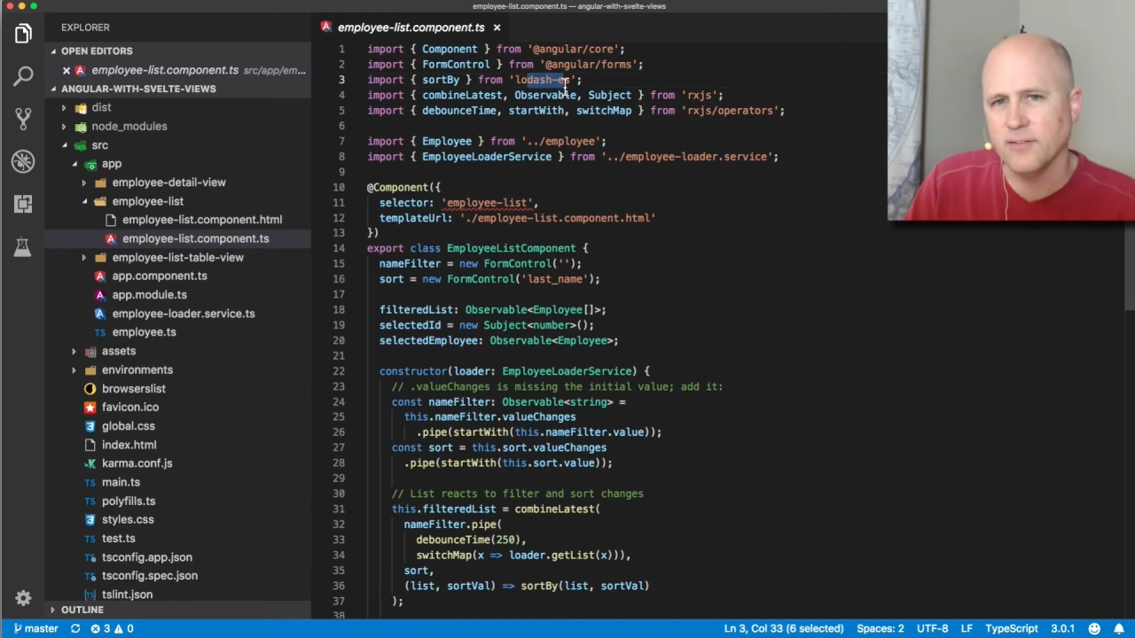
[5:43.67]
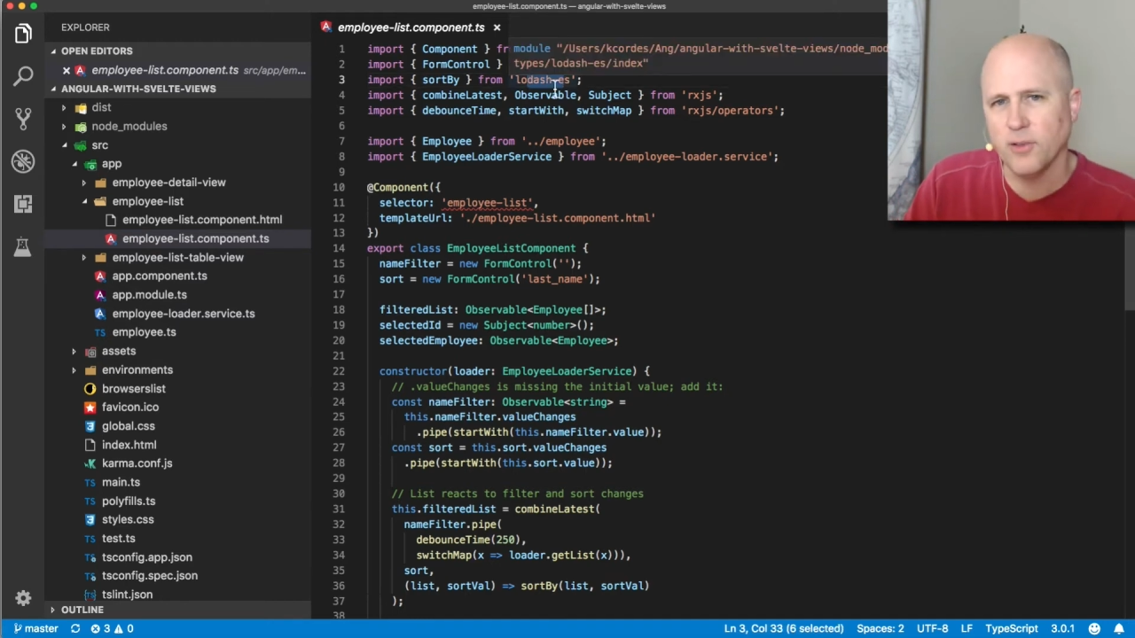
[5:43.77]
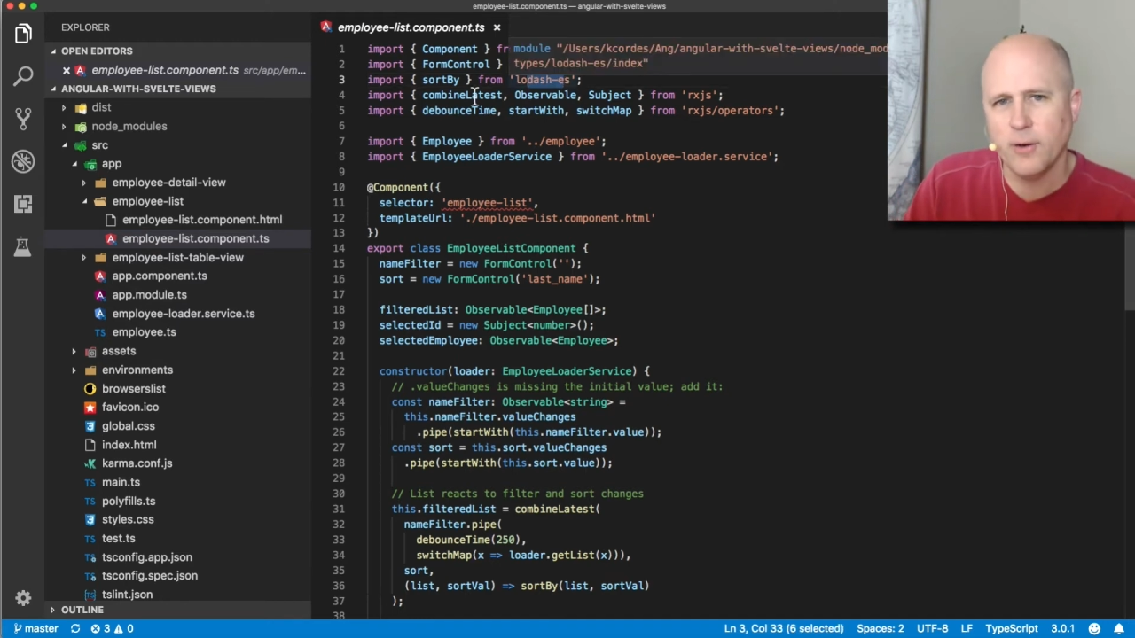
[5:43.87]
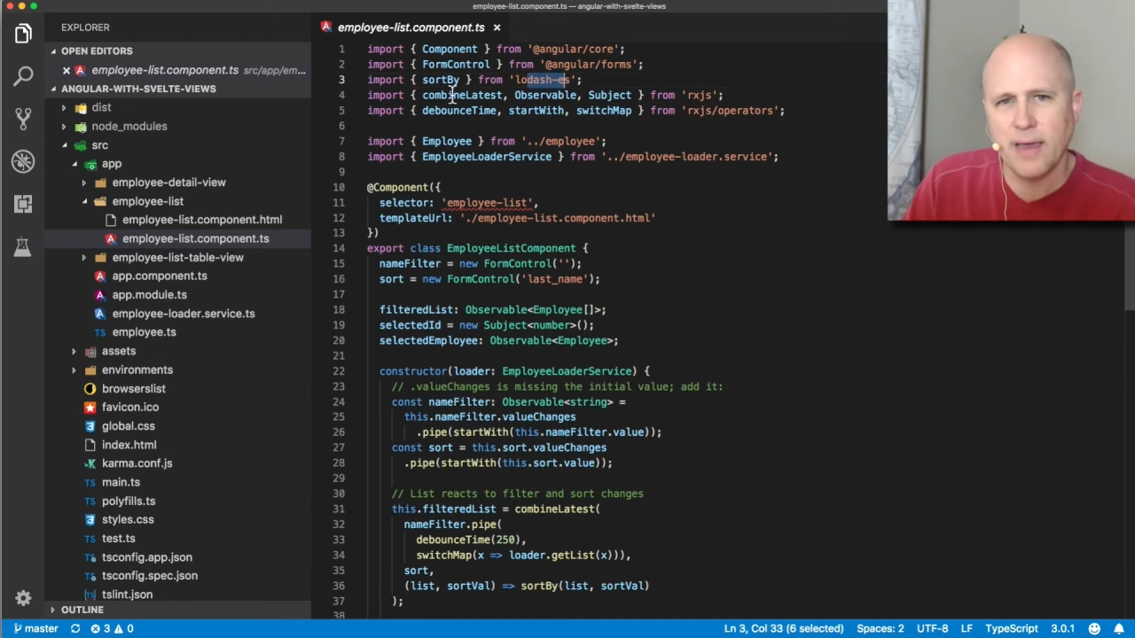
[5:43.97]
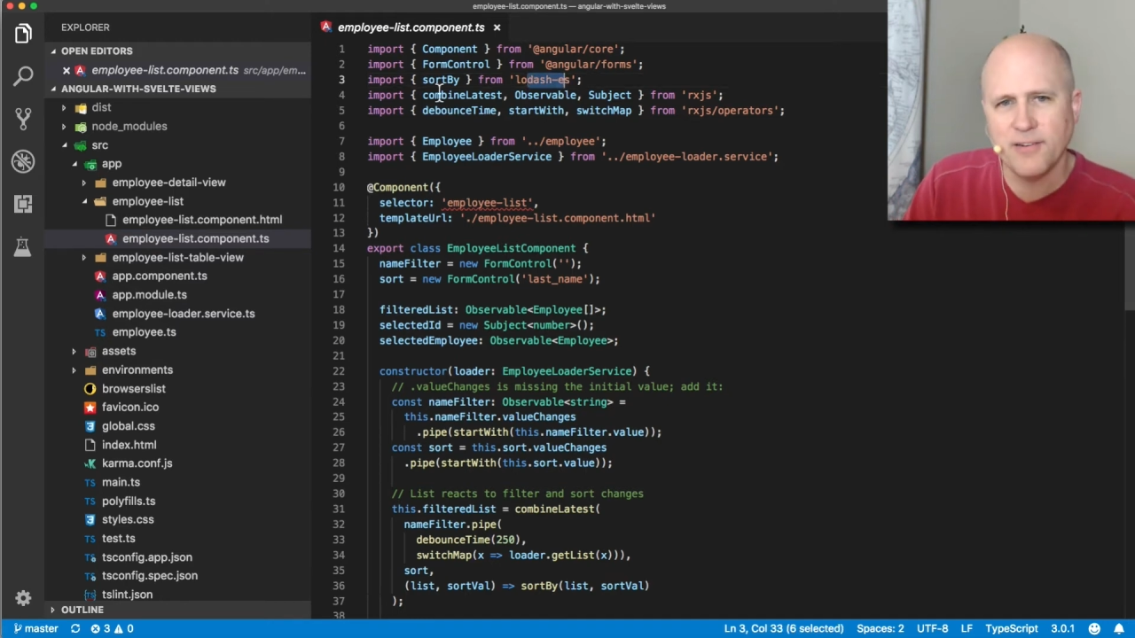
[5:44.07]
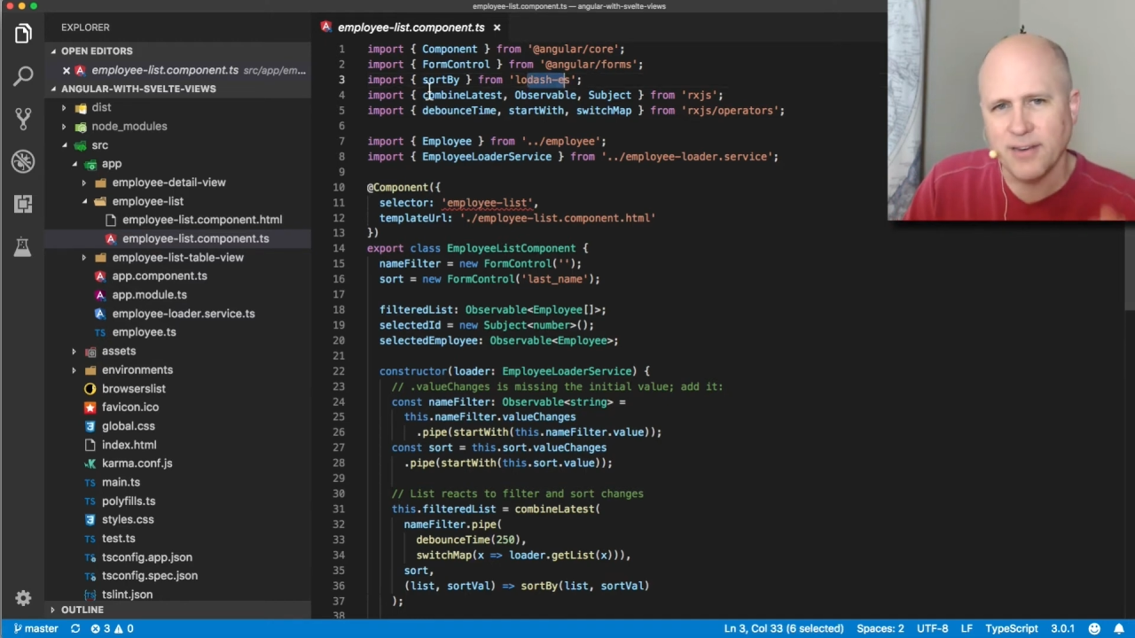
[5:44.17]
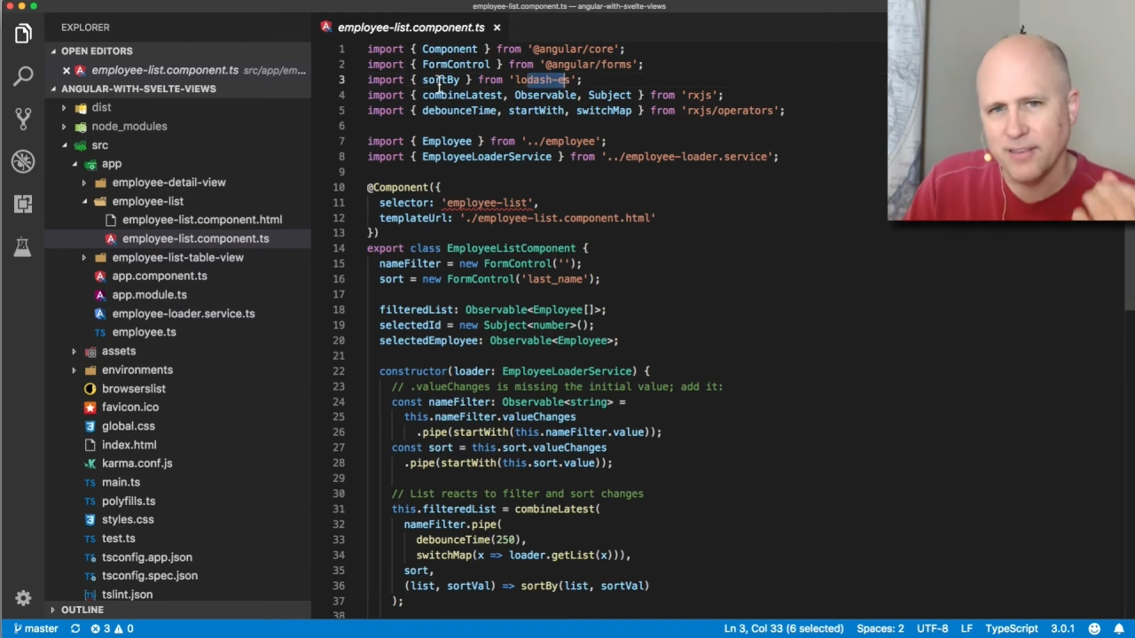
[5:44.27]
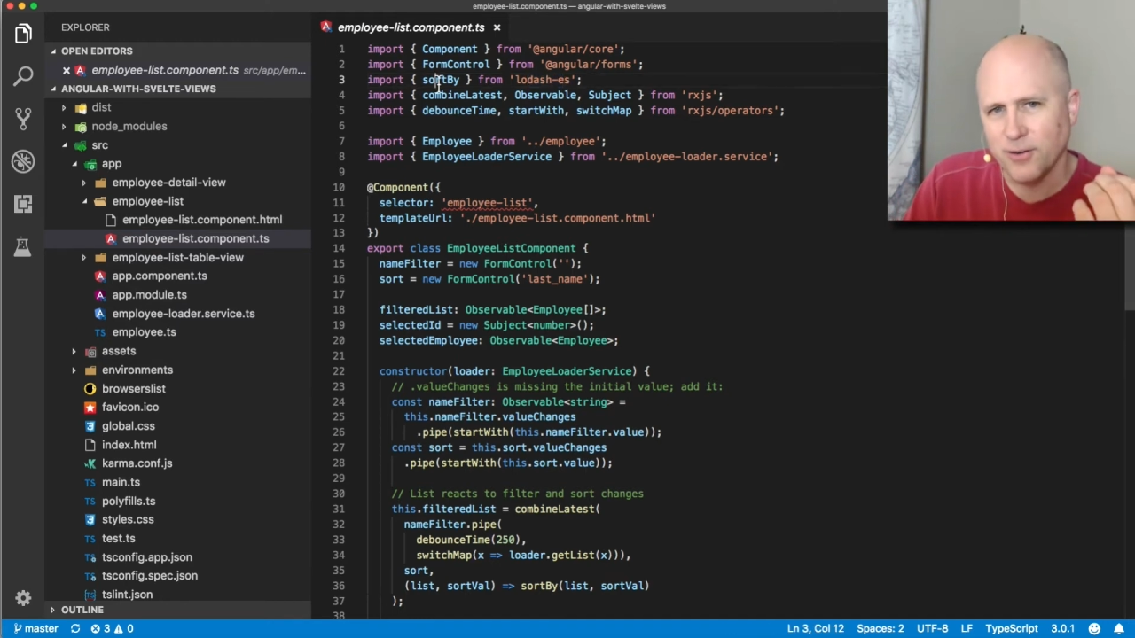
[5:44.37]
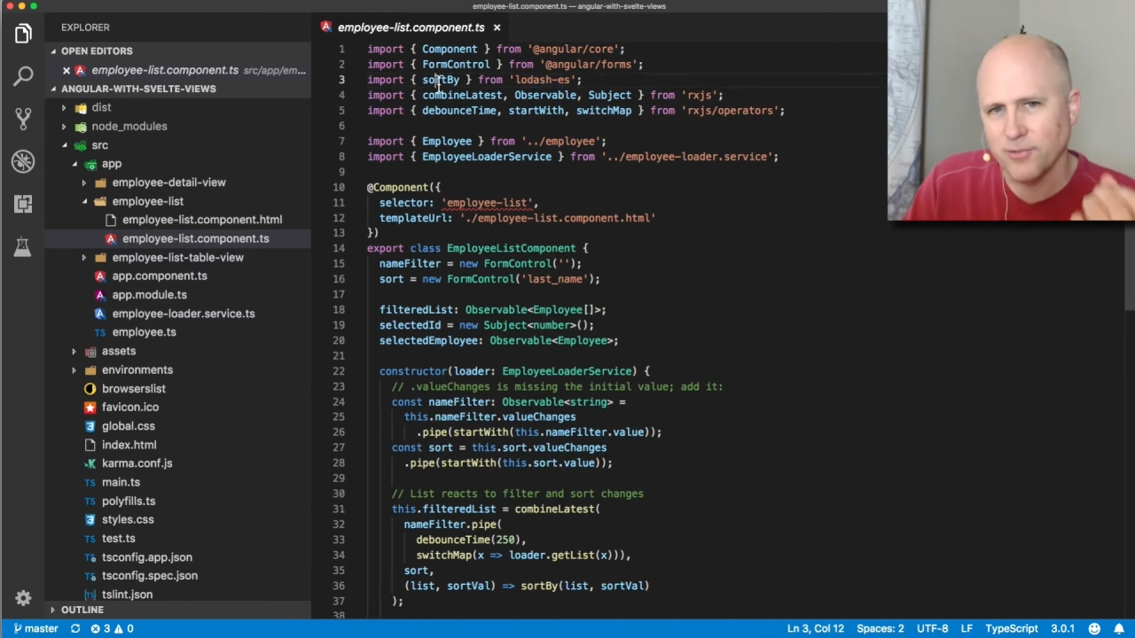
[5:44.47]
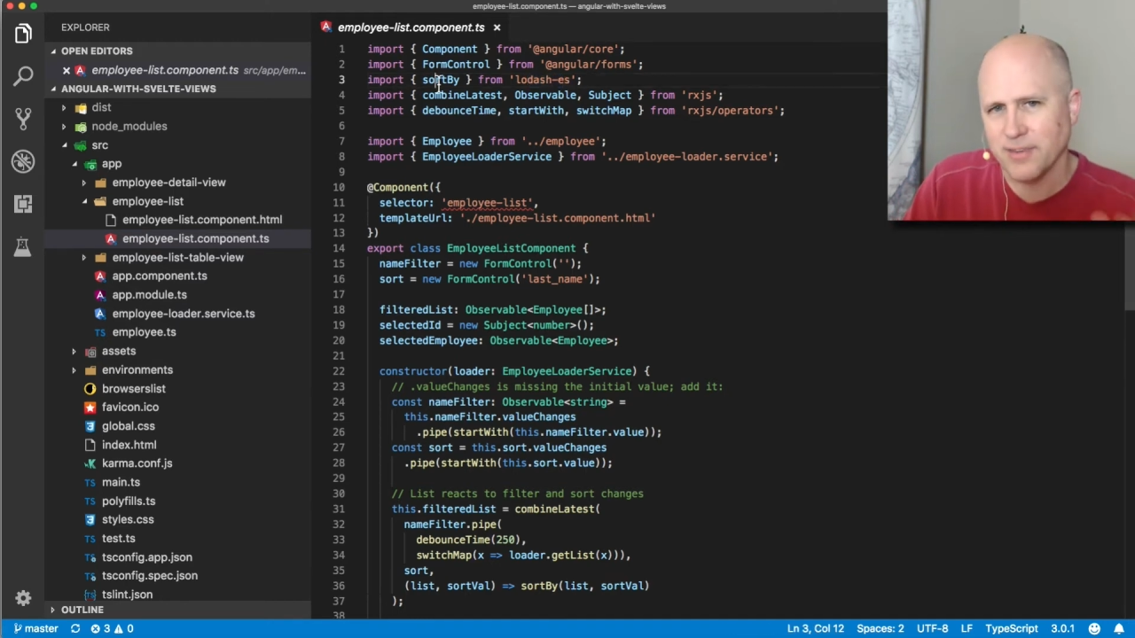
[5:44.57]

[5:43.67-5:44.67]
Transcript: Lodash and just